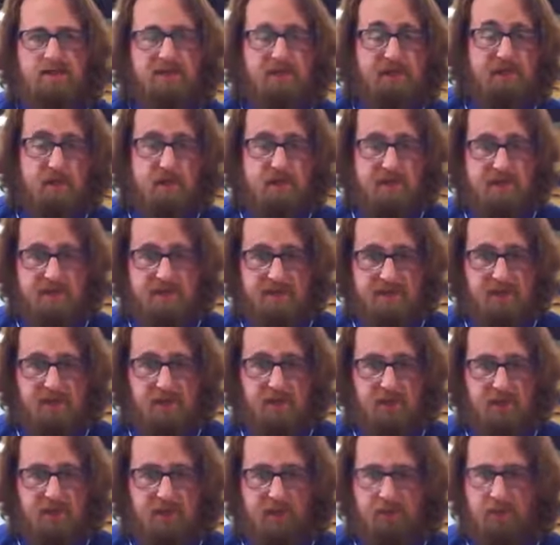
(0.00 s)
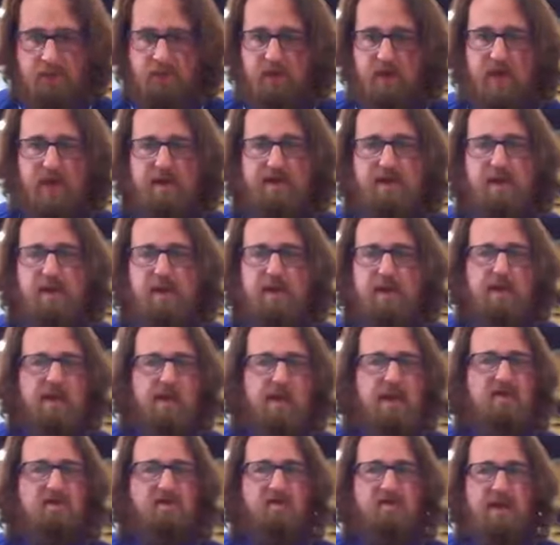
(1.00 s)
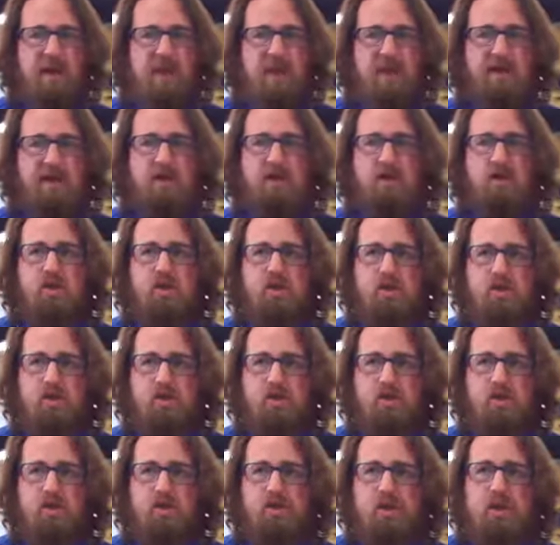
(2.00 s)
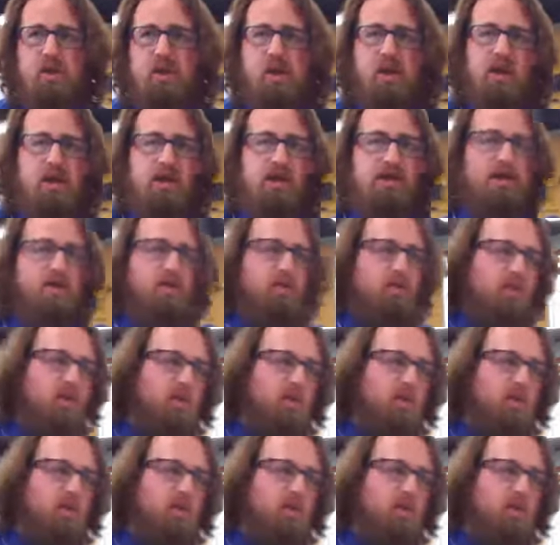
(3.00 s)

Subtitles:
difficult to sleep with. When we're having a lot of pain in our shoulder, you